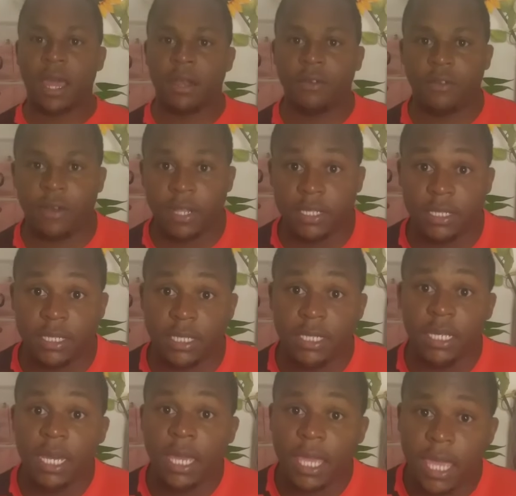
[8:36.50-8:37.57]

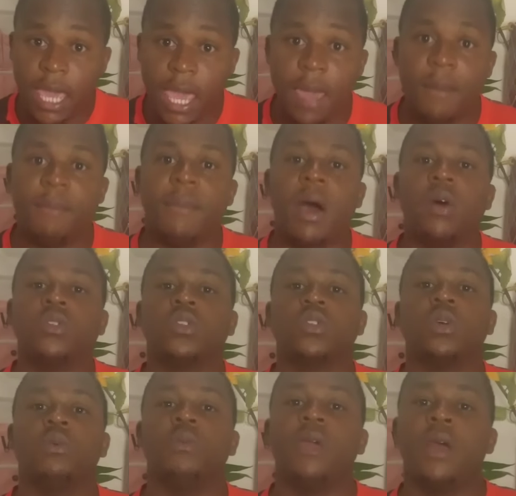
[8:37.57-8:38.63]
100k
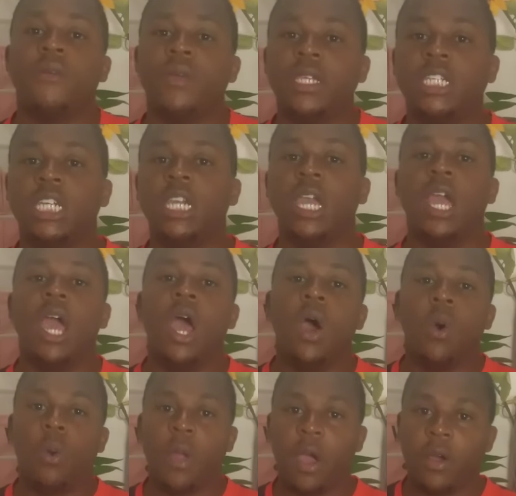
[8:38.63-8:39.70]
milestone we are reaching,
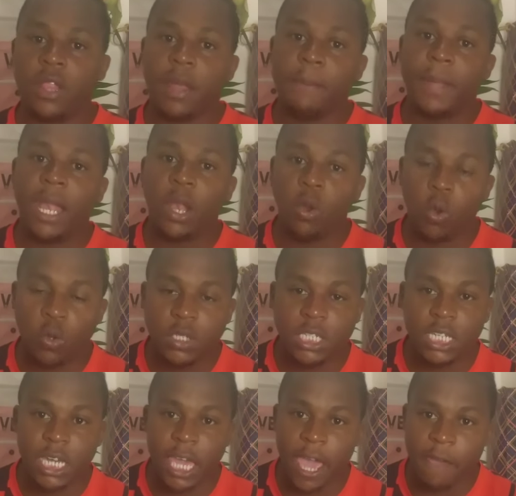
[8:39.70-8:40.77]
we are gonna be
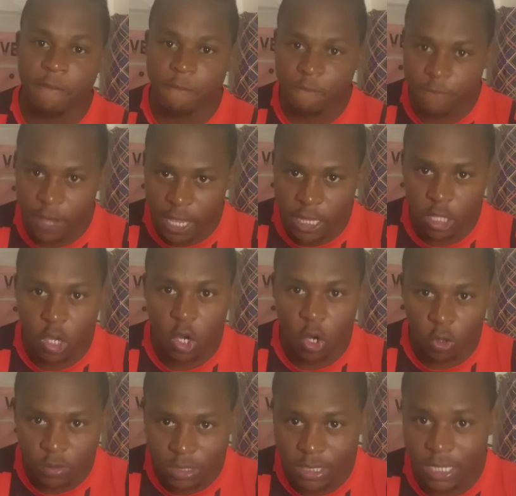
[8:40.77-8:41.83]
launching a fan
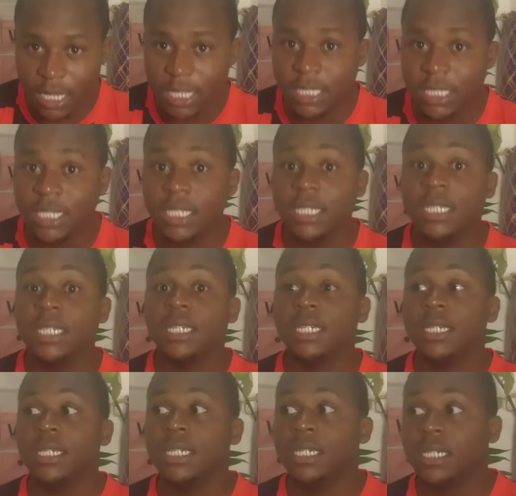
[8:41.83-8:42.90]
content
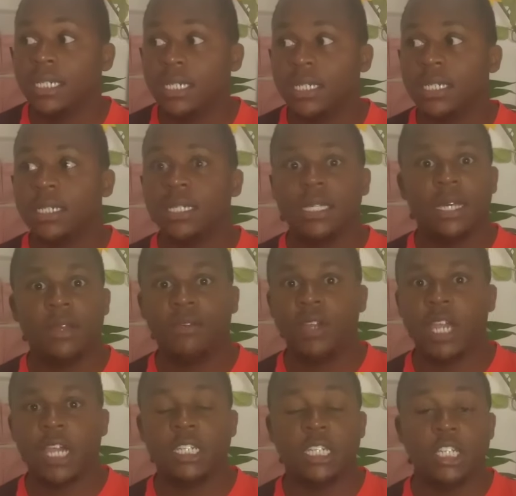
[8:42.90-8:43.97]

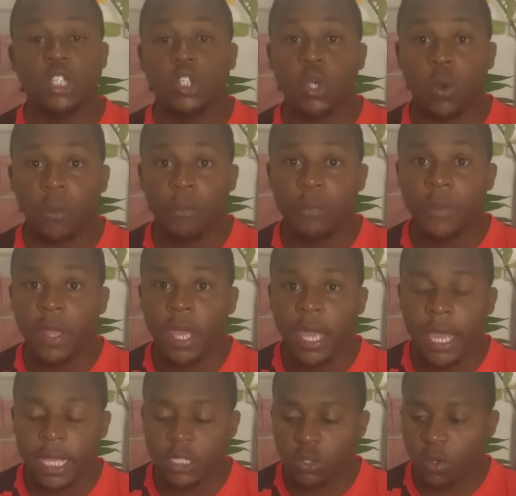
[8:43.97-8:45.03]
reaction show.
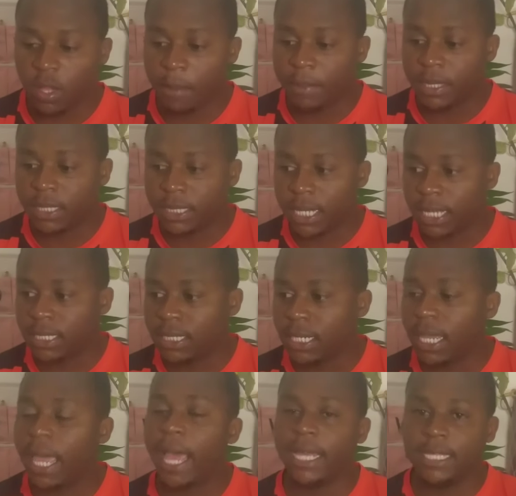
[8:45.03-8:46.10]
It's gonna be
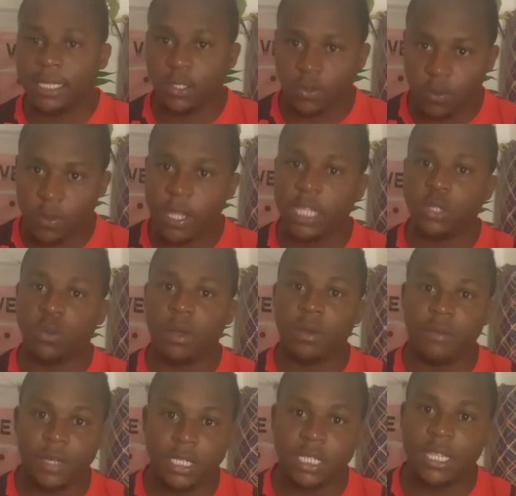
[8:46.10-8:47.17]
starting as soon as we
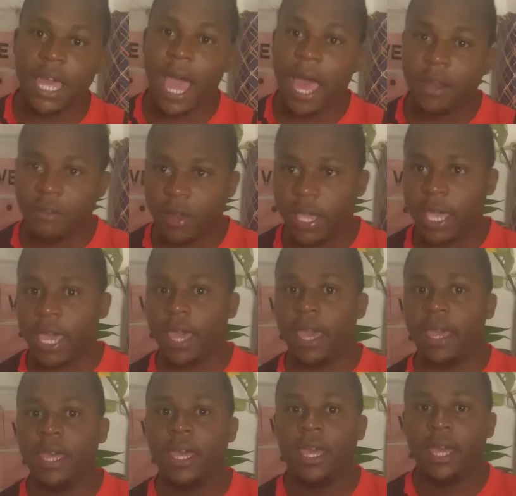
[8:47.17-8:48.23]
reach the
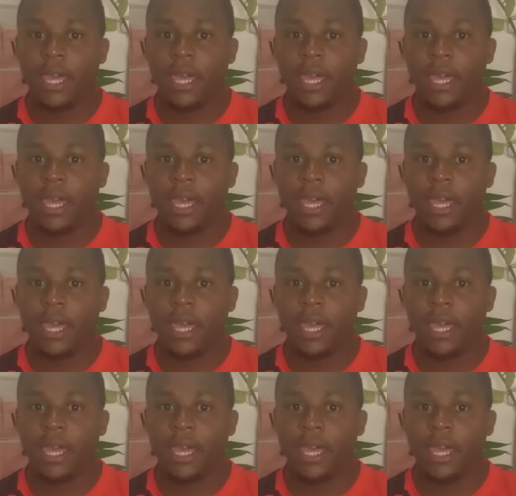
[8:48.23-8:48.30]
100k,